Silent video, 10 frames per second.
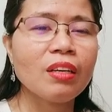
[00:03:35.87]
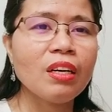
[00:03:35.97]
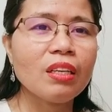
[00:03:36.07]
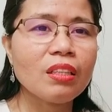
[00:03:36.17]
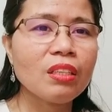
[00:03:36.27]

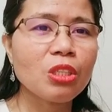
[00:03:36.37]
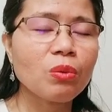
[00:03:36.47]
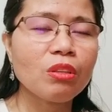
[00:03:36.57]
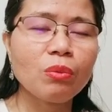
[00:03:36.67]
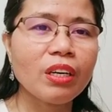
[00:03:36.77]
That is
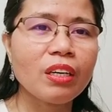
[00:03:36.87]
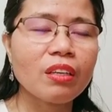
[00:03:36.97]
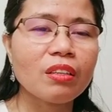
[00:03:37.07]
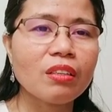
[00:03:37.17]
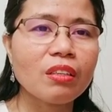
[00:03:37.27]
what we
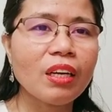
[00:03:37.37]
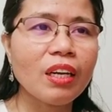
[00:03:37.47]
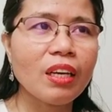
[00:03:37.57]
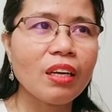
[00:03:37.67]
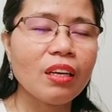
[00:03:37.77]
are
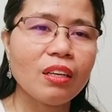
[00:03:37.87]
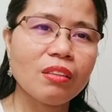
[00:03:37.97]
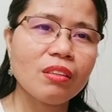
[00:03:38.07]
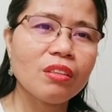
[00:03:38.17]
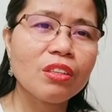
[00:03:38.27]
really
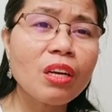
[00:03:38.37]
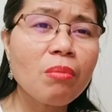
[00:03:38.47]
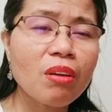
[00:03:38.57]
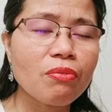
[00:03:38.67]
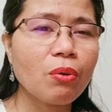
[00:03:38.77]

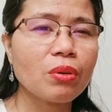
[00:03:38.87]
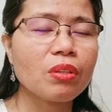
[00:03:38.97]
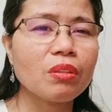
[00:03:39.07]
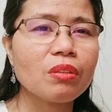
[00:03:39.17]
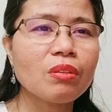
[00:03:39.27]
dreaming for,
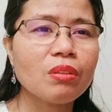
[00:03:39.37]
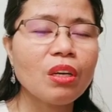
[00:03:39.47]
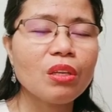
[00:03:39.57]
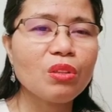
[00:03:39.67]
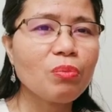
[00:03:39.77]

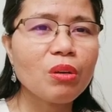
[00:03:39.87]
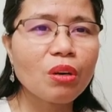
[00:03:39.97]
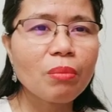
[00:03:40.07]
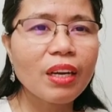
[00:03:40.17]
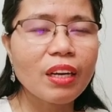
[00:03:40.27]
to be
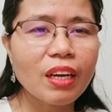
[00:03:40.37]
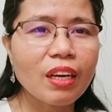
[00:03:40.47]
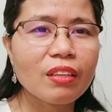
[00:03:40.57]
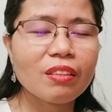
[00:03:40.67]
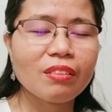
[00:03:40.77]
normal
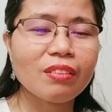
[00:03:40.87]
again.